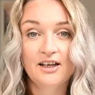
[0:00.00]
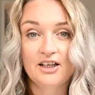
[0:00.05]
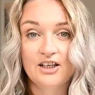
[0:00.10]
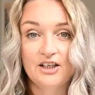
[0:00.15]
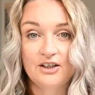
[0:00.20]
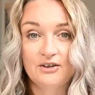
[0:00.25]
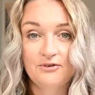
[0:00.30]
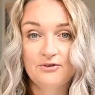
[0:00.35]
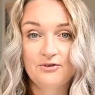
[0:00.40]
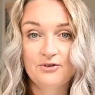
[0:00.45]

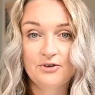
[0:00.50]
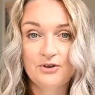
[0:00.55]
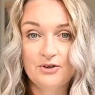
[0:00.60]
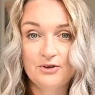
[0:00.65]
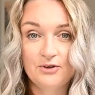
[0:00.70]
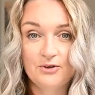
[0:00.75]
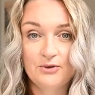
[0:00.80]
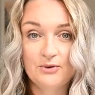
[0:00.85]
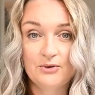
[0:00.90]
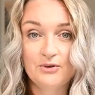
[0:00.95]
if
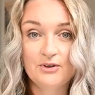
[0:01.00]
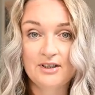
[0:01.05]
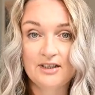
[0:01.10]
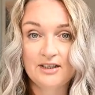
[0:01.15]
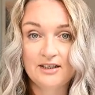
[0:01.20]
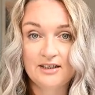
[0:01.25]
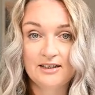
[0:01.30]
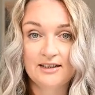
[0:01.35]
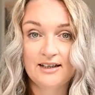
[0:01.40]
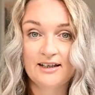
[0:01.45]
you
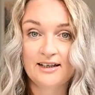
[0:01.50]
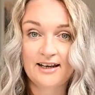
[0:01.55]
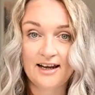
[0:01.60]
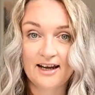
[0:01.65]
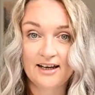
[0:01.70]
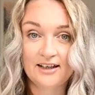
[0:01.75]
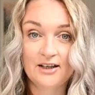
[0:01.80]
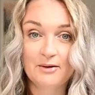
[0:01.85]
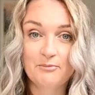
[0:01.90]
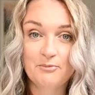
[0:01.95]
need
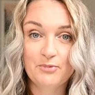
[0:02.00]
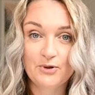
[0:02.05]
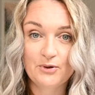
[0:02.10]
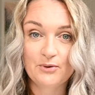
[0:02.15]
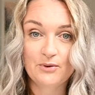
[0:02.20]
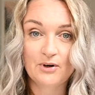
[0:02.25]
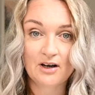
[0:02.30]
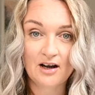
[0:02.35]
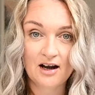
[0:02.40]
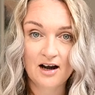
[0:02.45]
again a
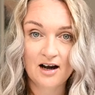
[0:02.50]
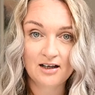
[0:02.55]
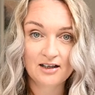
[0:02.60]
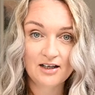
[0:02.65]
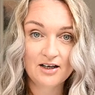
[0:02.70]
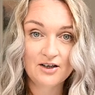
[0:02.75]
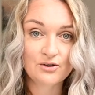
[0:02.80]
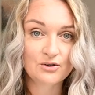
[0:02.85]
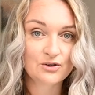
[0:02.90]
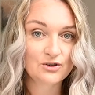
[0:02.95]
pure
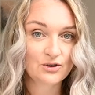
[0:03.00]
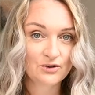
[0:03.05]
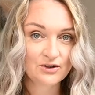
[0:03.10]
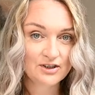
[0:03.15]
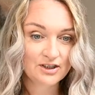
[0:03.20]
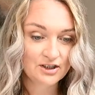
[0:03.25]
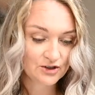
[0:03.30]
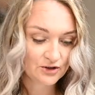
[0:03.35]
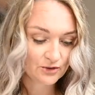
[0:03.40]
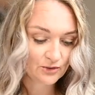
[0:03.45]
color, you don't
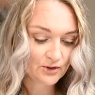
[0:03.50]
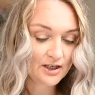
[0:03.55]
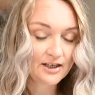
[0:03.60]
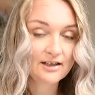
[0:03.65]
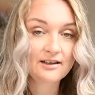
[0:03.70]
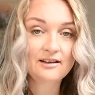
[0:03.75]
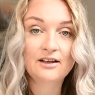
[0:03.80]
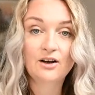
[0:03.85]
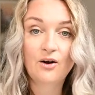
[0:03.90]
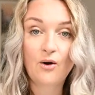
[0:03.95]
need to
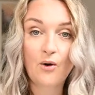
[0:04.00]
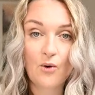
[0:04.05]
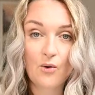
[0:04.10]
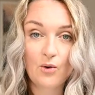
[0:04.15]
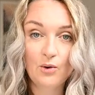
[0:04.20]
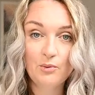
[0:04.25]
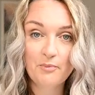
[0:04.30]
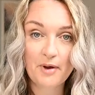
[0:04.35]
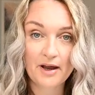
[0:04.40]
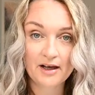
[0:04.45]
clean the
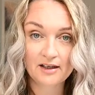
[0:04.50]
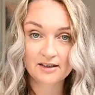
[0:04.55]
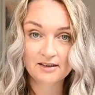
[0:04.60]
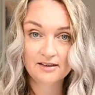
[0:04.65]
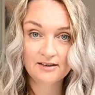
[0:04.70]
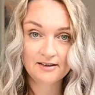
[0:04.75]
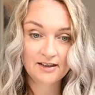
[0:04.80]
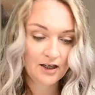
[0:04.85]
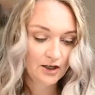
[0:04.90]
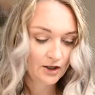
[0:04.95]
whole
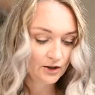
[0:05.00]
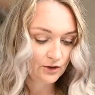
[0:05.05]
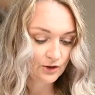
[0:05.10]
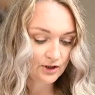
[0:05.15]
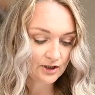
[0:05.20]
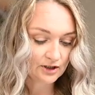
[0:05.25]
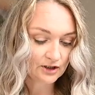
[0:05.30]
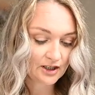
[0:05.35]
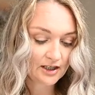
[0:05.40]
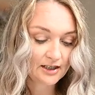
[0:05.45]
palette. You
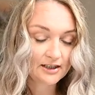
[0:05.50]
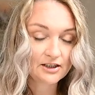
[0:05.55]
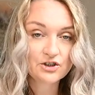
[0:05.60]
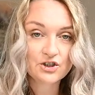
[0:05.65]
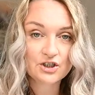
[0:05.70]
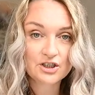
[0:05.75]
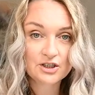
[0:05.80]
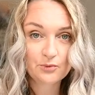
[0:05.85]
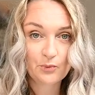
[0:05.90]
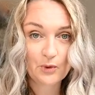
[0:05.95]
can clean
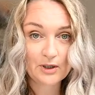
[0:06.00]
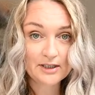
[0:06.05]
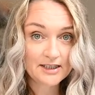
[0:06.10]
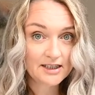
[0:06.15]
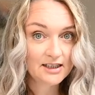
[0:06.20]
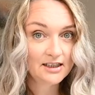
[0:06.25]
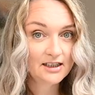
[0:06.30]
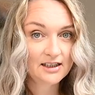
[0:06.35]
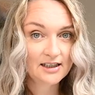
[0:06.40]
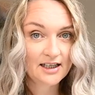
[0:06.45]
just one
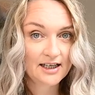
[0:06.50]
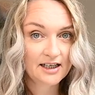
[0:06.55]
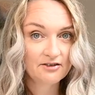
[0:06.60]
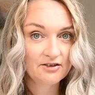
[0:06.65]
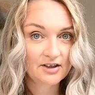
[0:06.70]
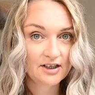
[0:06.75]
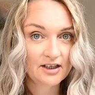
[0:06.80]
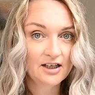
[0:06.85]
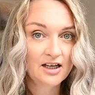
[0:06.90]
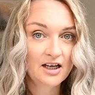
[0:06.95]
single
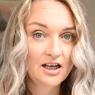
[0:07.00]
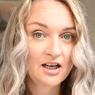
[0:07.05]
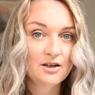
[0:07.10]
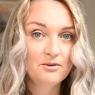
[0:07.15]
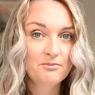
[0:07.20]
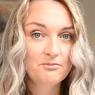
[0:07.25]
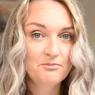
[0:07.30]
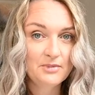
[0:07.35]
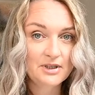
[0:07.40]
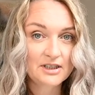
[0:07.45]
area,
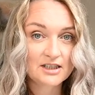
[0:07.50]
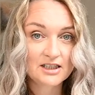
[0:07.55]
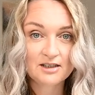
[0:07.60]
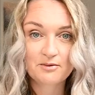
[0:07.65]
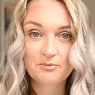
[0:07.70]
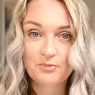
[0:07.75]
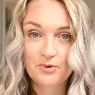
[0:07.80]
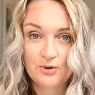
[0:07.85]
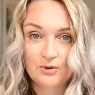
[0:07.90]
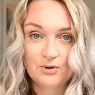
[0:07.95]
mix a
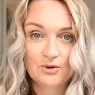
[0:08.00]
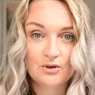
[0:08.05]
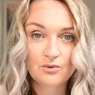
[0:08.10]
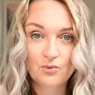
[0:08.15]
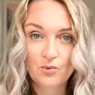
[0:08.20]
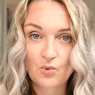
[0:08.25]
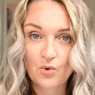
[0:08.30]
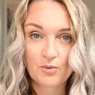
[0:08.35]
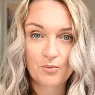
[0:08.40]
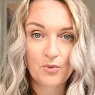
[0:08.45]
pure
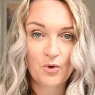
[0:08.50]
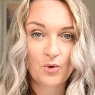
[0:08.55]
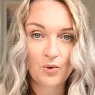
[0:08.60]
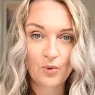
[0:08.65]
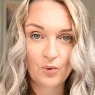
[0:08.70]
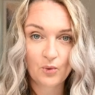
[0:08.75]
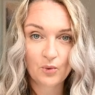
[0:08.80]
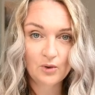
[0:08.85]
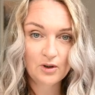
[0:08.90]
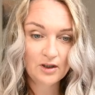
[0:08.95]
warm or
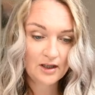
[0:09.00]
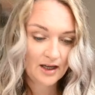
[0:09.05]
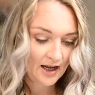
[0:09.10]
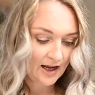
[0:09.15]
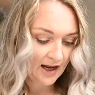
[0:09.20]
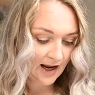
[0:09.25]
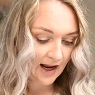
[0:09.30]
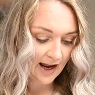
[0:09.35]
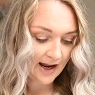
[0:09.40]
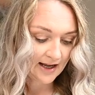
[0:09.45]
cool,
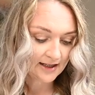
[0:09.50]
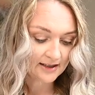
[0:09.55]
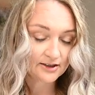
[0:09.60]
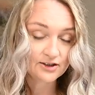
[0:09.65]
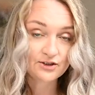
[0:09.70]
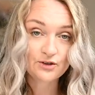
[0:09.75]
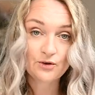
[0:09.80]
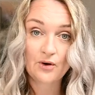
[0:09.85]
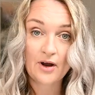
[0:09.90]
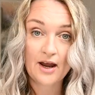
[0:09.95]
and
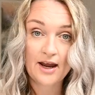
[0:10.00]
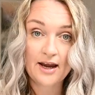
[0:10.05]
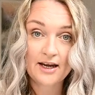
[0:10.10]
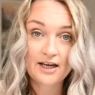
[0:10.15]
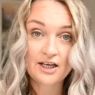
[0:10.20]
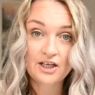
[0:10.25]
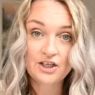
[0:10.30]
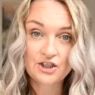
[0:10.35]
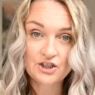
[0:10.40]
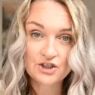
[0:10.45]
your
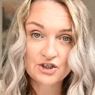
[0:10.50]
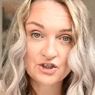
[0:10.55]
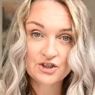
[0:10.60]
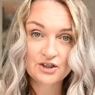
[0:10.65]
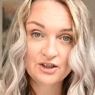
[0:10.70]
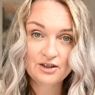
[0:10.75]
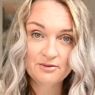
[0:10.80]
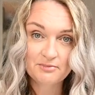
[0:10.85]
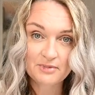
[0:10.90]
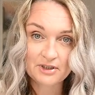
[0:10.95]

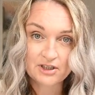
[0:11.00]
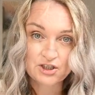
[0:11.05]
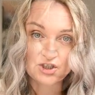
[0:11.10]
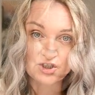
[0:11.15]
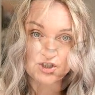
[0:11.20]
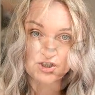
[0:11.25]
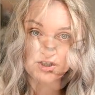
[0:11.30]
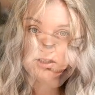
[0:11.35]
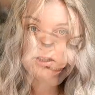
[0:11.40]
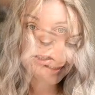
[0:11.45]
initial
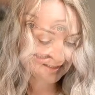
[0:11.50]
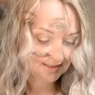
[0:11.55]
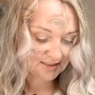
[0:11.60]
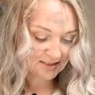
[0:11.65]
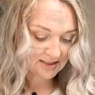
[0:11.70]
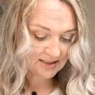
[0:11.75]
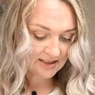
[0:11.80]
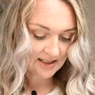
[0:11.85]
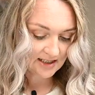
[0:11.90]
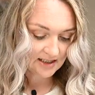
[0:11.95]
mixture still
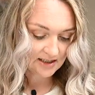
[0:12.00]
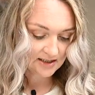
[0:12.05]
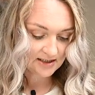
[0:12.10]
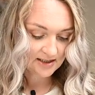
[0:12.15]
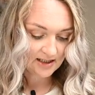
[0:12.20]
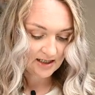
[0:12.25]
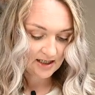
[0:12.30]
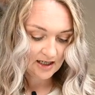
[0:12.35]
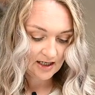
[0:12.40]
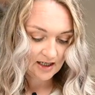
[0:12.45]
stays
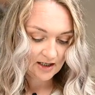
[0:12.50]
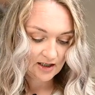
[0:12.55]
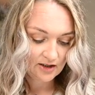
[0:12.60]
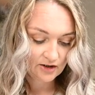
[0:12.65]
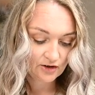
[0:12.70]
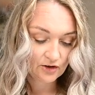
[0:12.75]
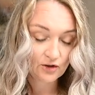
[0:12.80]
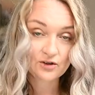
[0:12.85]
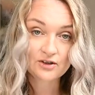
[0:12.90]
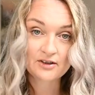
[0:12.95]

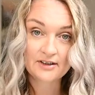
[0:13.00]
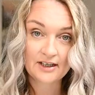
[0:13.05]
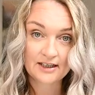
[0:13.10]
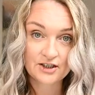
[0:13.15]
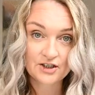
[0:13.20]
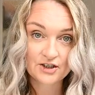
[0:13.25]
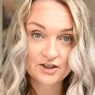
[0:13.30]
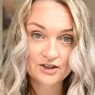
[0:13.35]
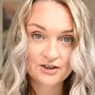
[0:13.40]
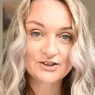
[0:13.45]
not
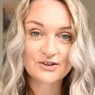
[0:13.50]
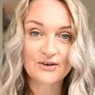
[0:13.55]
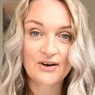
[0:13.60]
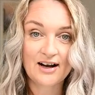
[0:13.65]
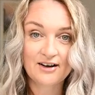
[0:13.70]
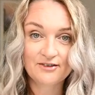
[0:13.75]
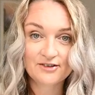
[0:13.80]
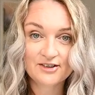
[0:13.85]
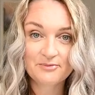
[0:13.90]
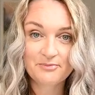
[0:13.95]
touched. So
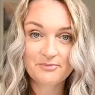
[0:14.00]
after